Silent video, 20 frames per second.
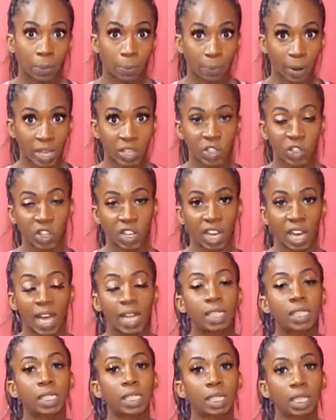the pressure
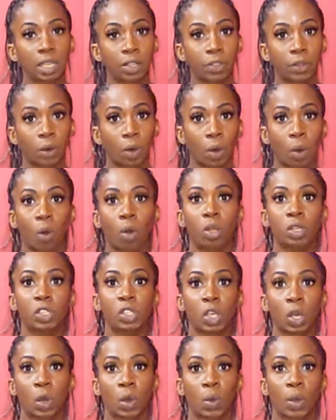underneath the hole.
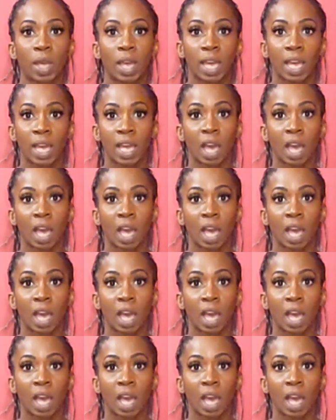So